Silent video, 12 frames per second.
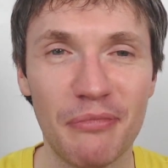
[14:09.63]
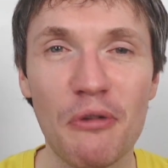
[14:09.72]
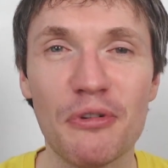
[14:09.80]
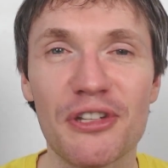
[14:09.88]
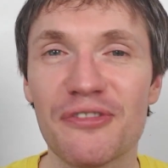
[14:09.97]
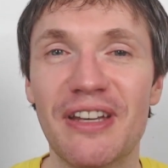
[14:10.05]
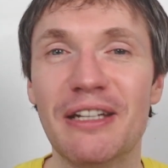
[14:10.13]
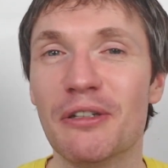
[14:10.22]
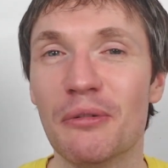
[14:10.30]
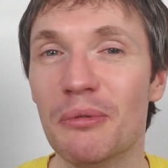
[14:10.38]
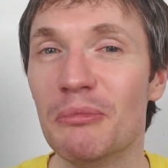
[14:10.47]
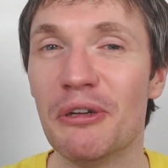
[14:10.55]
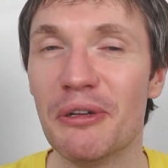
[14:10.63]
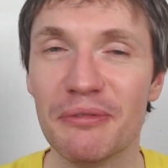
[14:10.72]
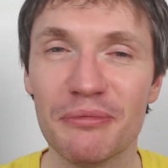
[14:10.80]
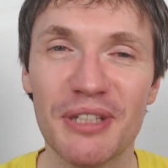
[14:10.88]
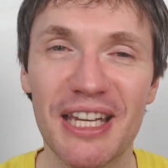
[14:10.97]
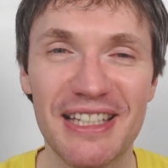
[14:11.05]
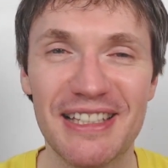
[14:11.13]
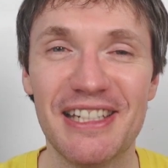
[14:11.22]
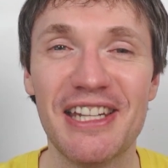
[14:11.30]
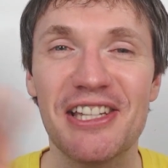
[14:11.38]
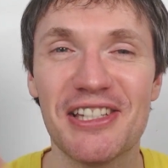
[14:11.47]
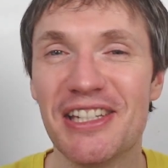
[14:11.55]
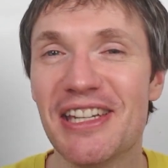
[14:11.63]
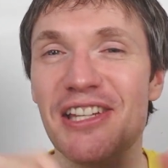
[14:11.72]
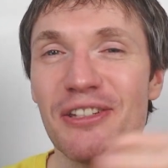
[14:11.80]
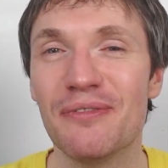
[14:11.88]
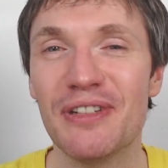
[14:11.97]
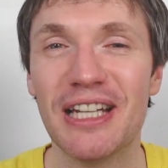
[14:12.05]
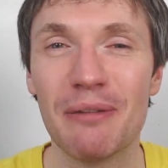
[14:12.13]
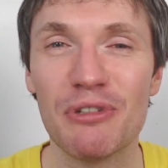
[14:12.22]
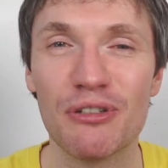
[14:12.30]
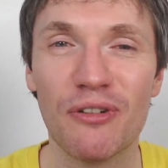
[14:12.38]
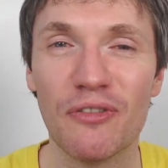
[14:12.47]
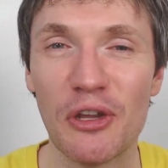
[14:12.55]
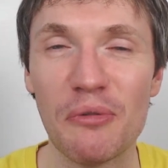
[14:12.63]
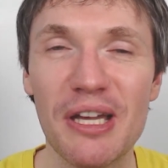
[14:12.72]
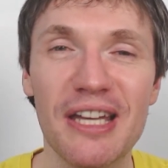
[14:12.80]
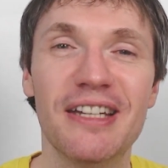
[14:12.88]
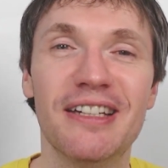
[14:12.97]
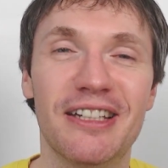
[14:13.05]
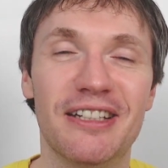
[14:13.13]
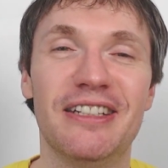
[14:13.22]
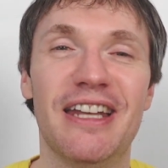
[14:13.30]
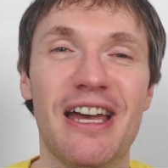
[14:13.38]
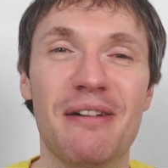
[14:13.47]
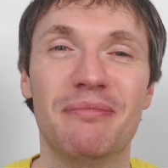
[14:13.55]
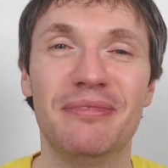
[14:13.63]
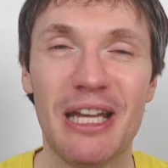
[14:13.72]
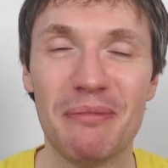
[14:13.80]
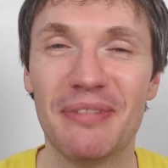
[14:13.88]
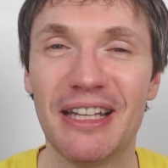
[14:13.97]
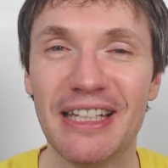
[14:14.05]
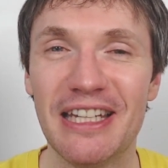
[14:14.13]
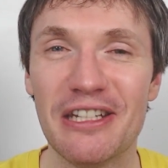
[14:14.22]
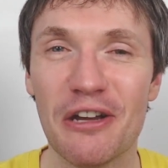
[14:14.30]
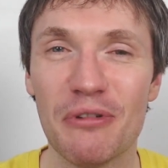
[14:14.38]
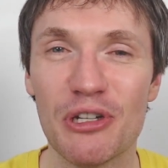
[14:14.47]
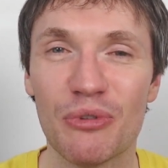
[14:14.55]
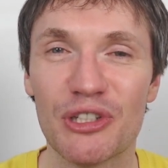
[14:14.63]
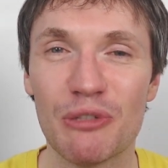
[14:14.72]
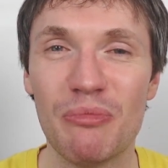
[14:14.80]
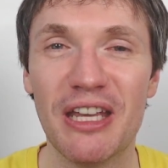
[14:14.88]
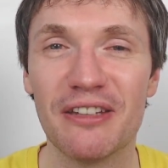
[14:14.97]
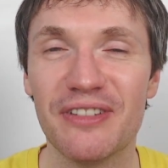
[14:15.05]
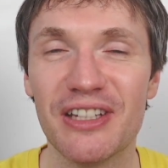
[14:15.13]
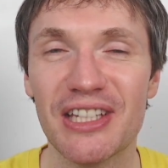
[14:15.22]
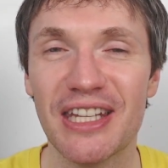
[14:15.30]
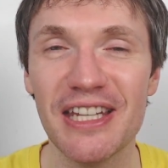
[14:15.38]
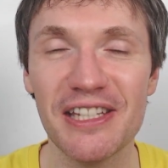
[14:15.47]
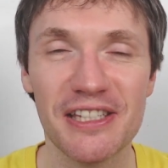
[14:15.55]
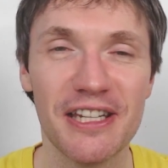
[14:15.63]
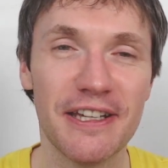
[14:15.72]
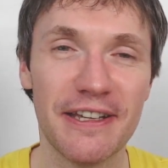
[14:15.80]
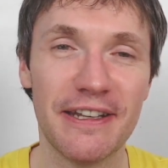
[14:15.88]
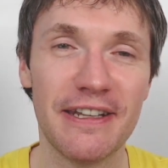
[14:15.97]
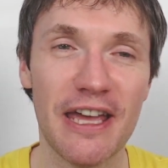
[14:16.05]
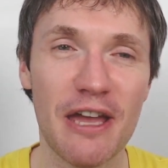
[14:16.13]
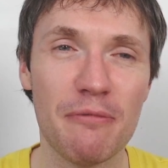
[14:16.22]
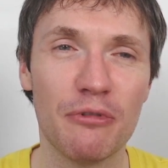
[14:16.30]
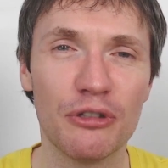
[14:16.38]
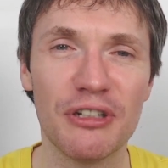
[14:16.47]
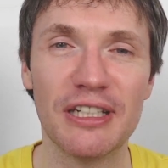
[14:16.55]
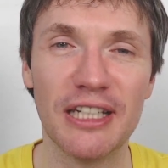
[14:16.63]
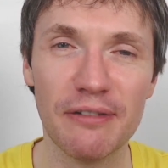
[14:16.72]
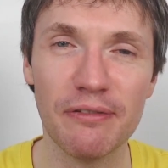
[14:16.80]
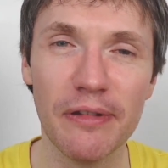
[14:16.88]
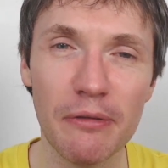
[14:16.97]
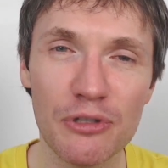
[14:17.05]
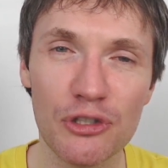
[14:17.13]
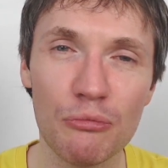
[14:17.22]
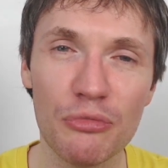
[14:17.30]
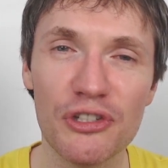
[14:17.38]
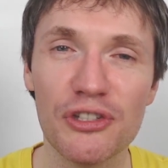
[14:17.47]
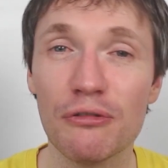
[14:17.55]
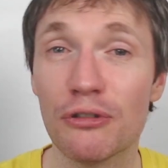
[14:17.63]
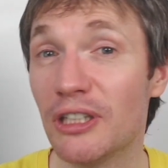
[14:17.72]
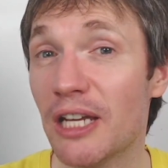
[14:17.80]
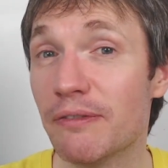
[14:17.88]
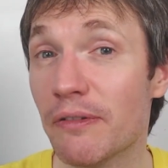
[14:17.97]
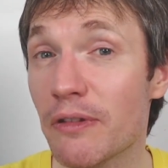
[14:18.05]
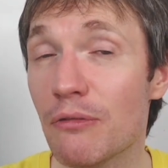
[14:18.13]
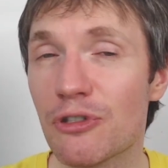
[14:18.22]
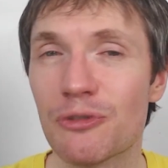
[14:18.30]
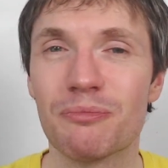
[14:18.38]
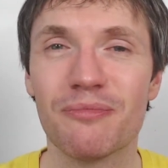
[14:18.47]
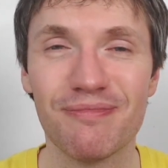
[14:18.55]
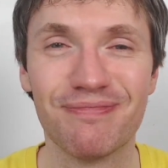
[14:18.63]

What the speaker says: bonus thing that I'm doing. suggest something you'd like me to review, and I'll let you know which ones I pick and things like this. And we'll do it in a live review at some point soon, or live reviews.